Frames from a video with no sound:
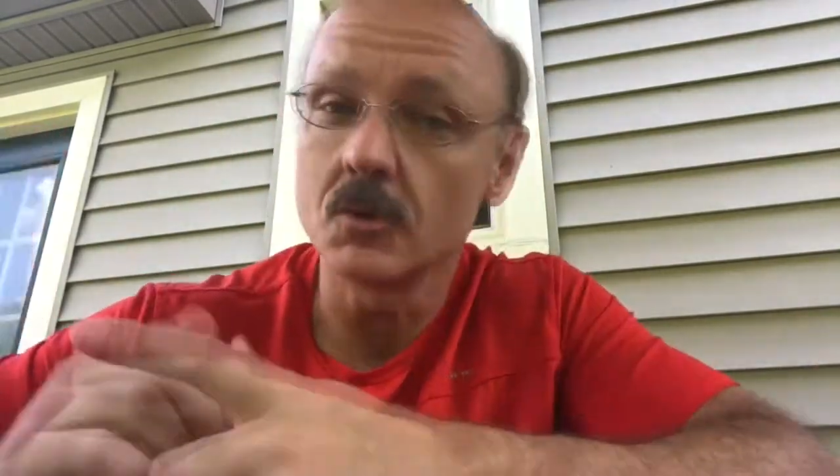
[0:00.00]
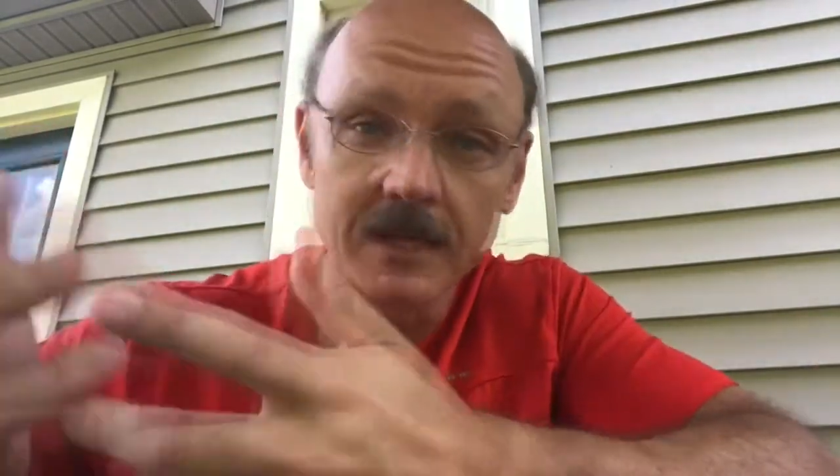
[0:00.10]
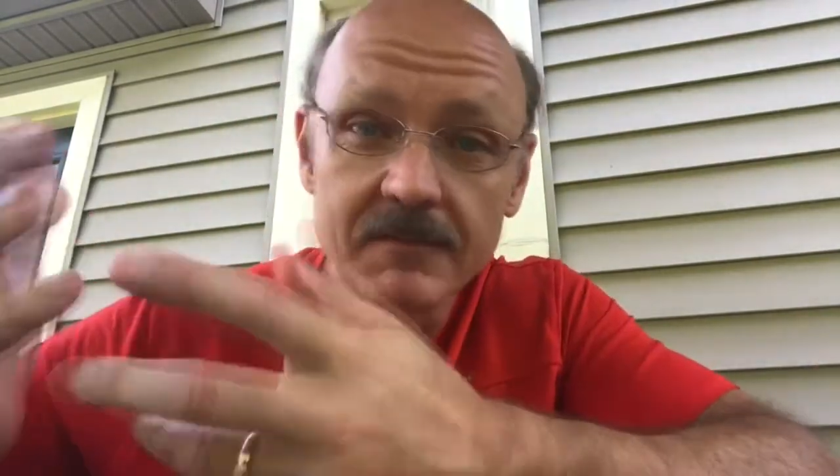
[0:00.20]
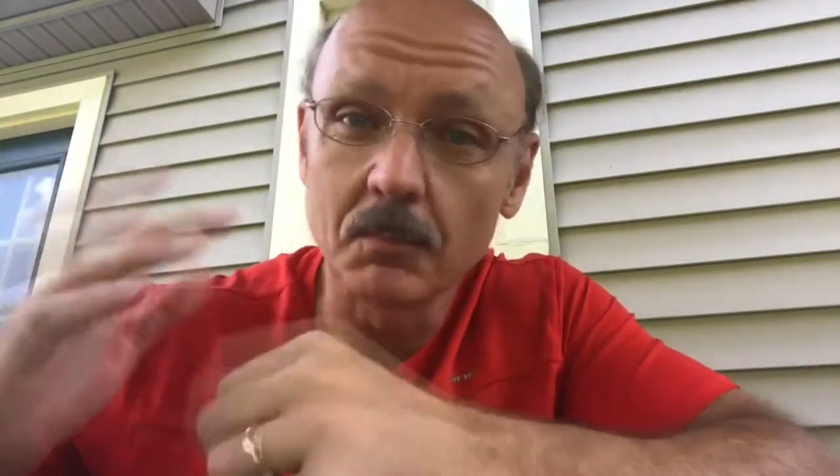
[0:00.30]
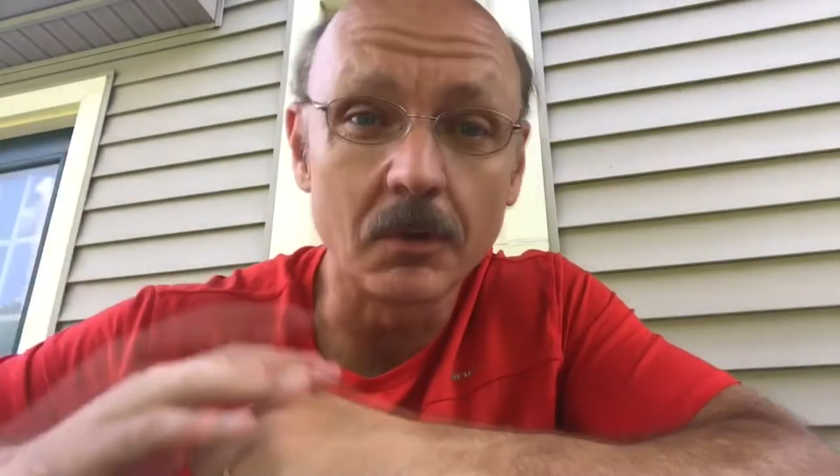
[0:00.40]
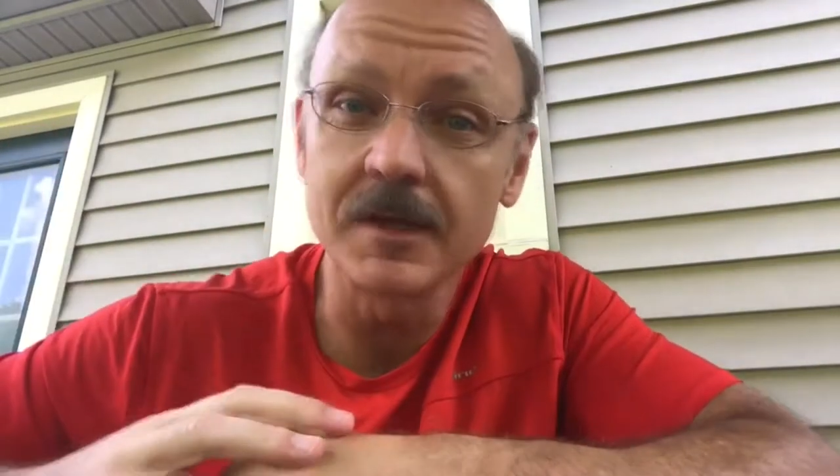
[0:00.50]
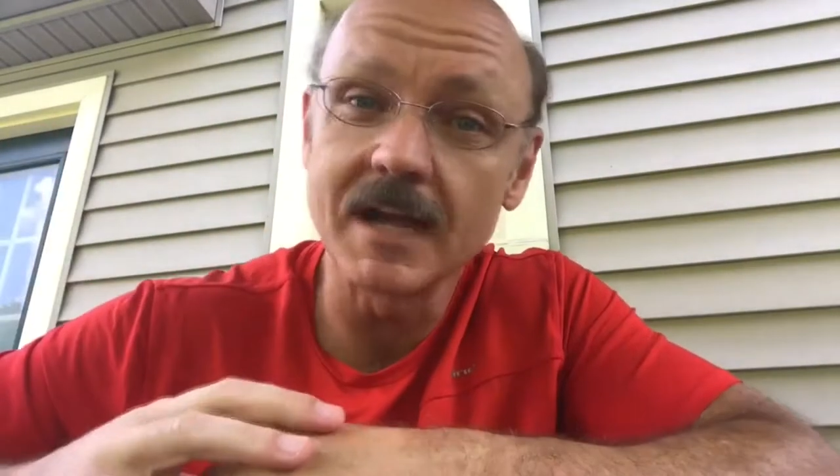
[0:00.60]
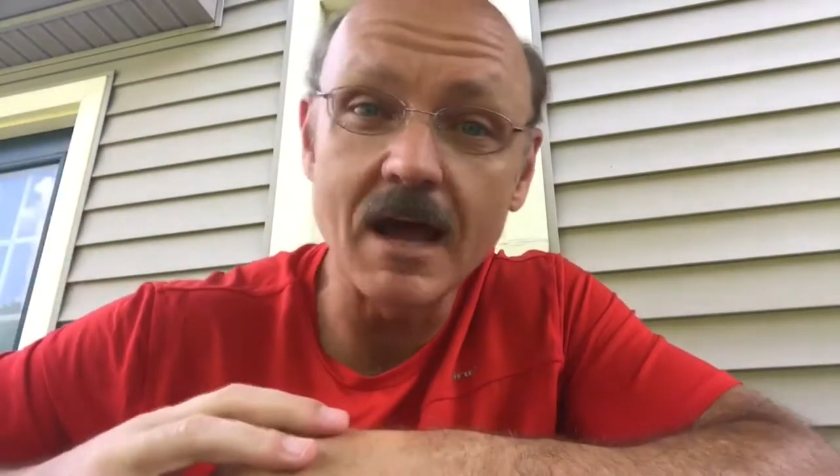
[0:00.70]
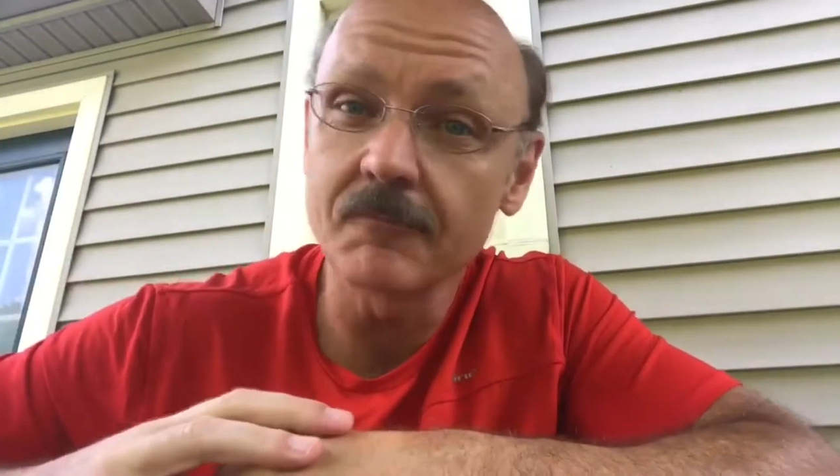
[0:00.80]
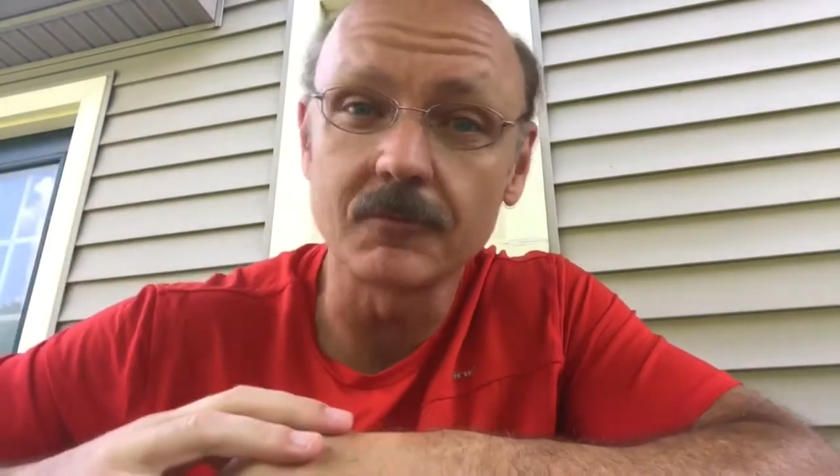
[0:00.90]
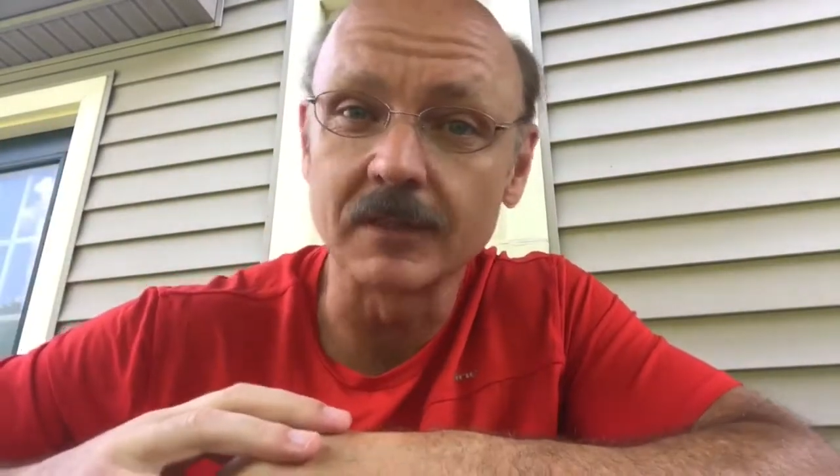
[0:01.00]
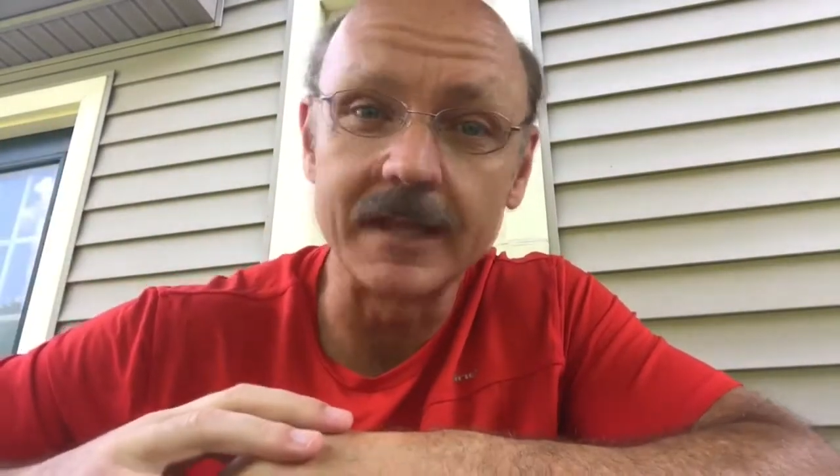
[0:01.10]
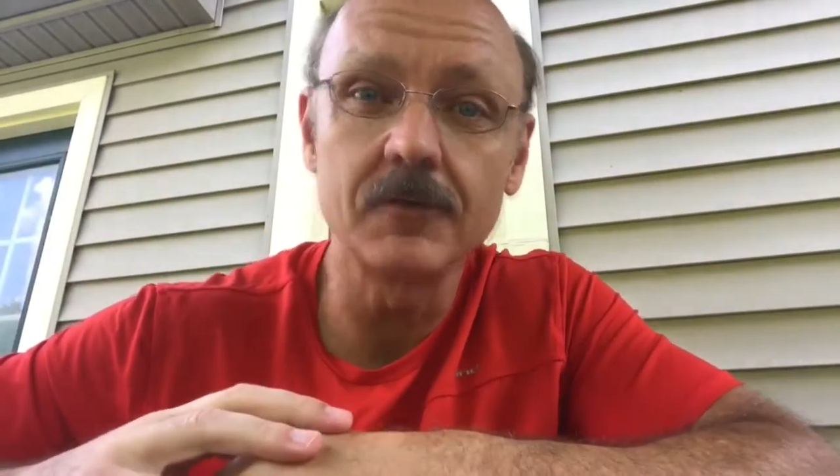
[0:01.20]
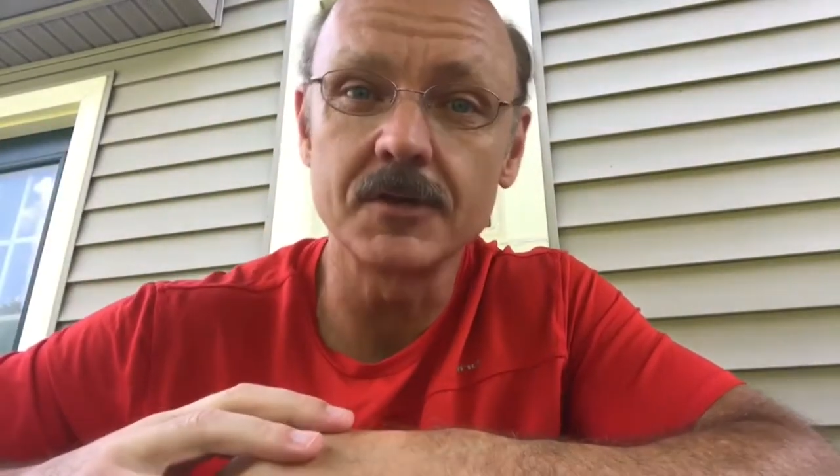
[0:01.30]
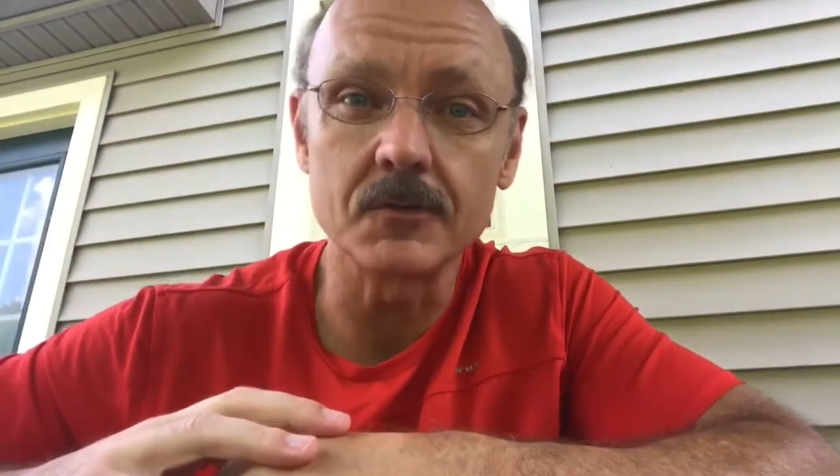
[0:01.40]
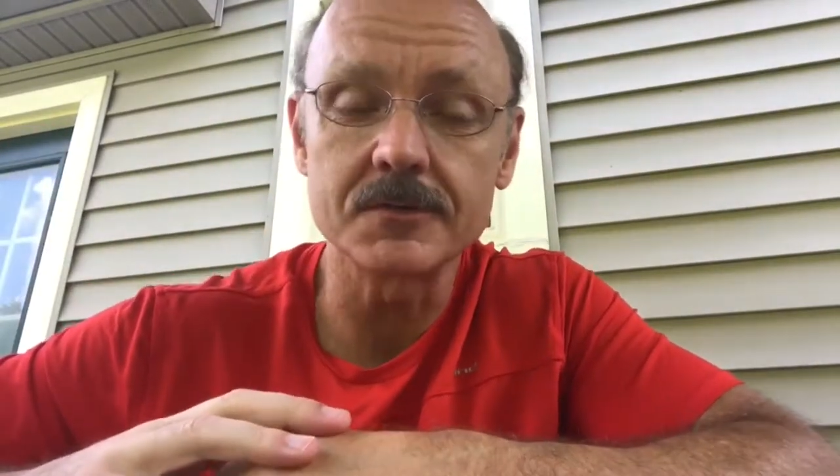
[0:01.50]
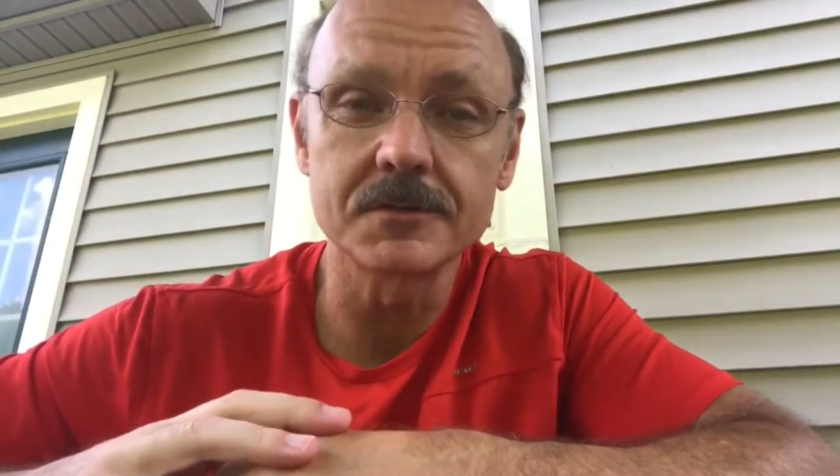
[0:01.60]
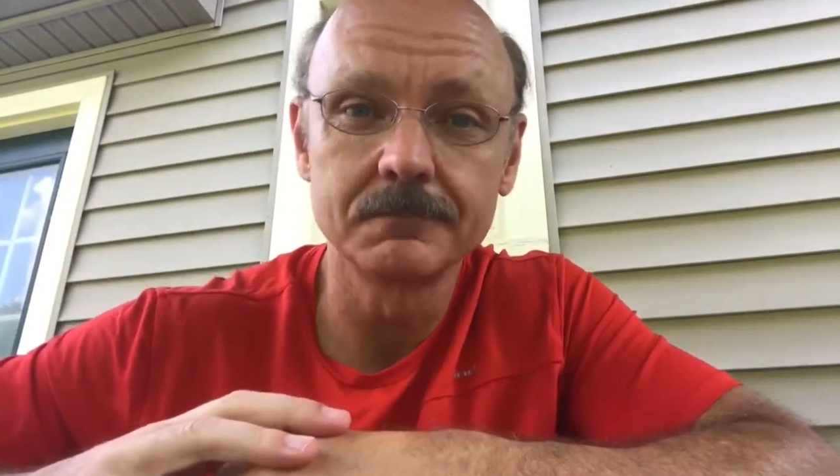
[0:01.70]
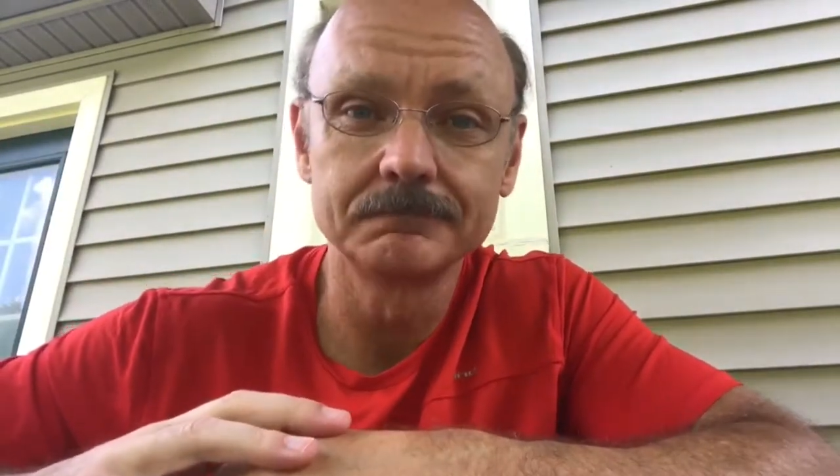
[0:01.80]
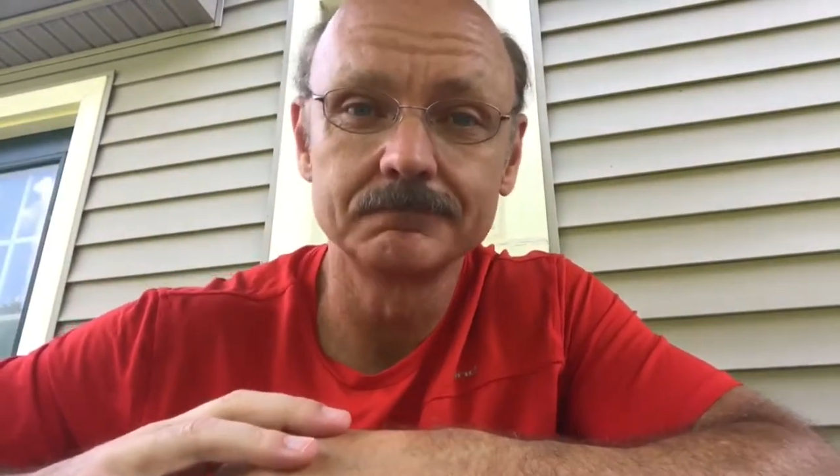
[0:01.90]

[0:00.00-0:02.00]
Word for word: You can even print it out for later use